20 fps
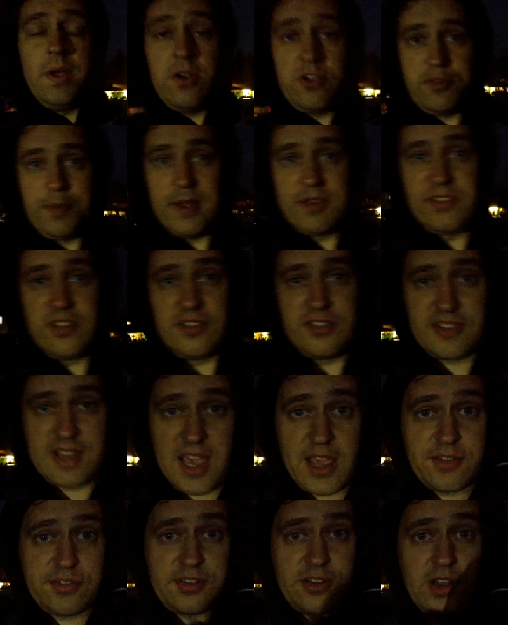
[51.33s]
we are expecting
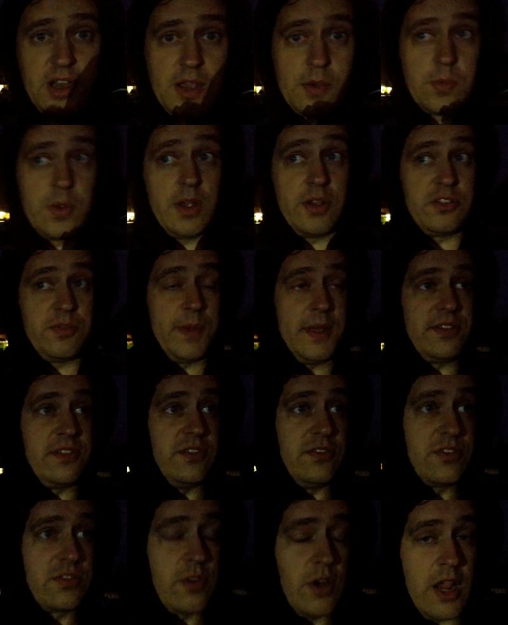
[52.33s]
scares tonight, we are
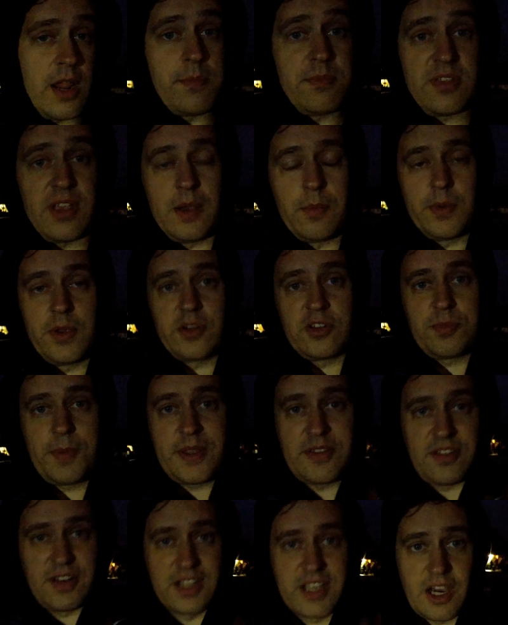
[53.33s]
expecting screams, and we're
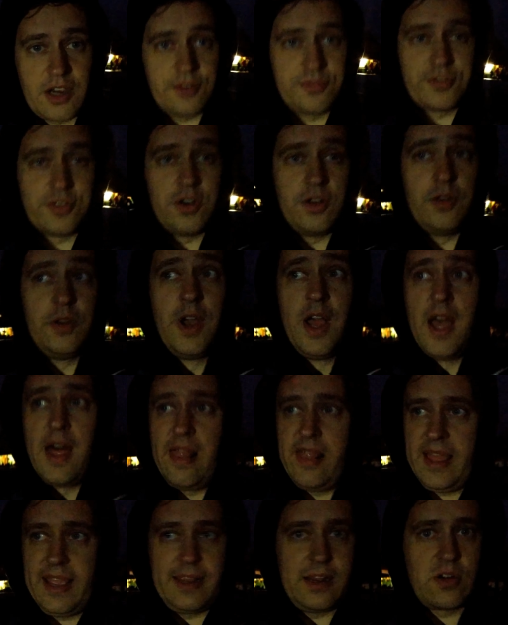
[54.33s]
expecting to go through
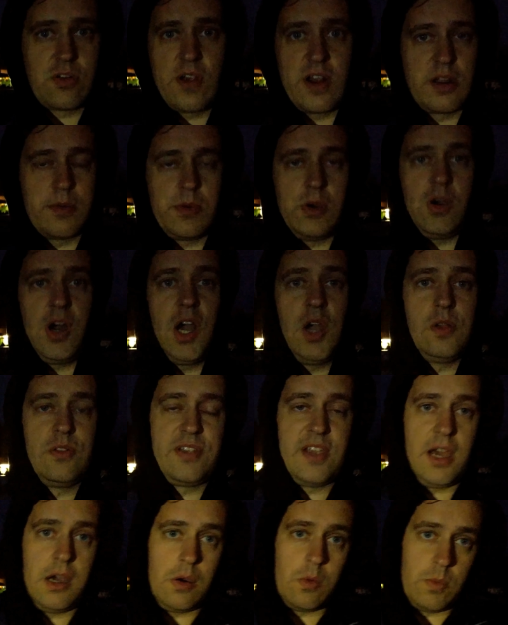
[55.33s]
that incredible
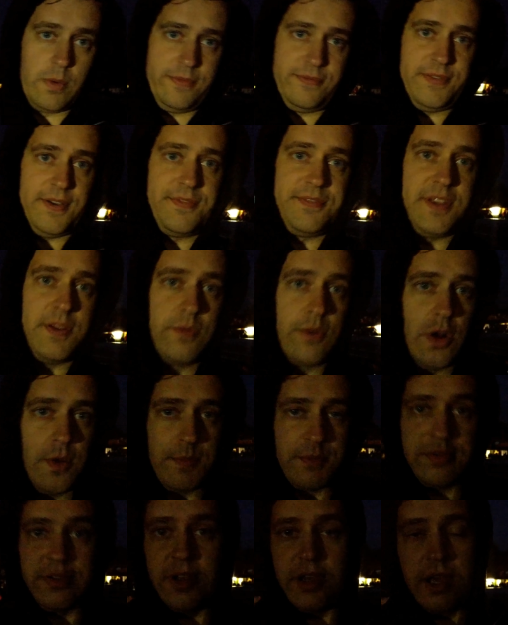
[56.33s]
hotel with 50
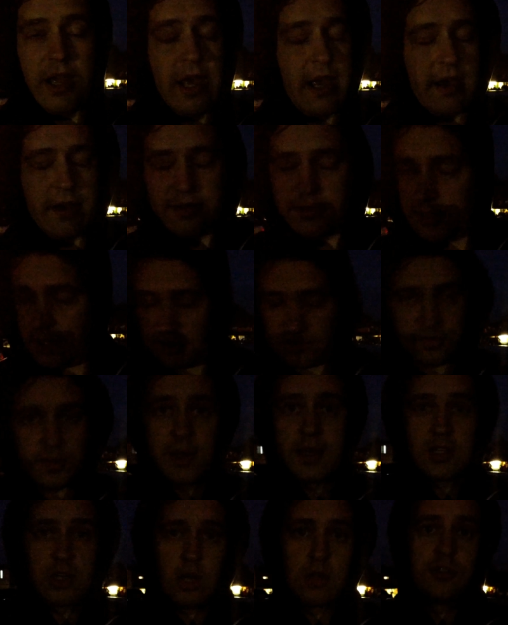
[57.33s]
rooms that I
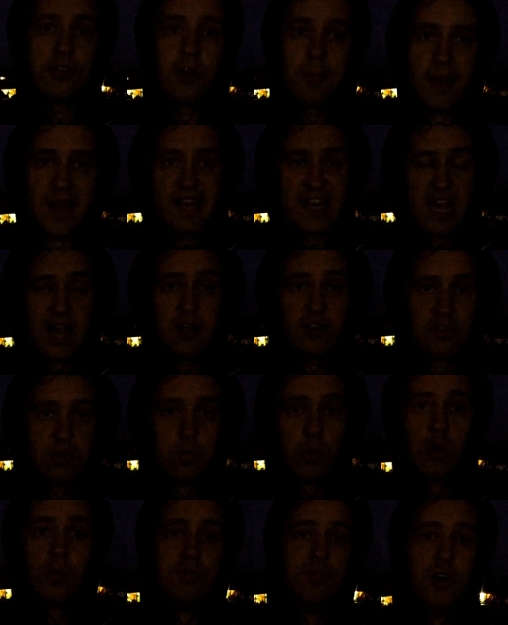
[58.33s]
swear to God took about an hour
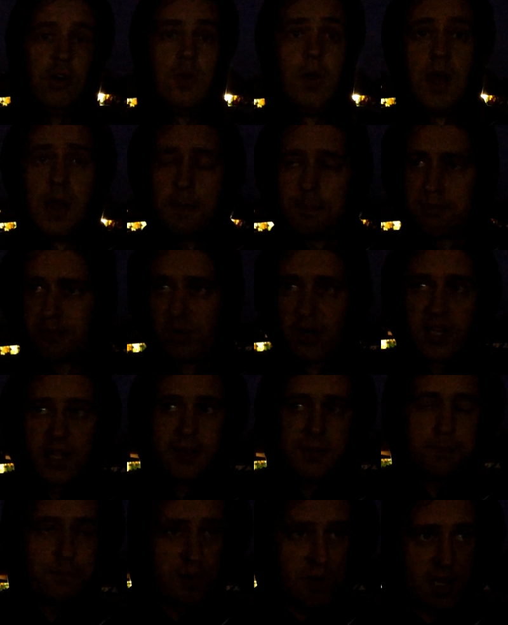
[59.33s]
to walk through.
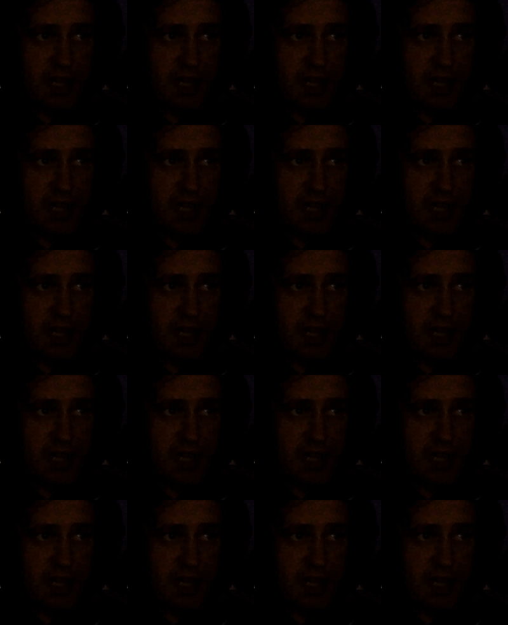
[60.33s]
Brilliant,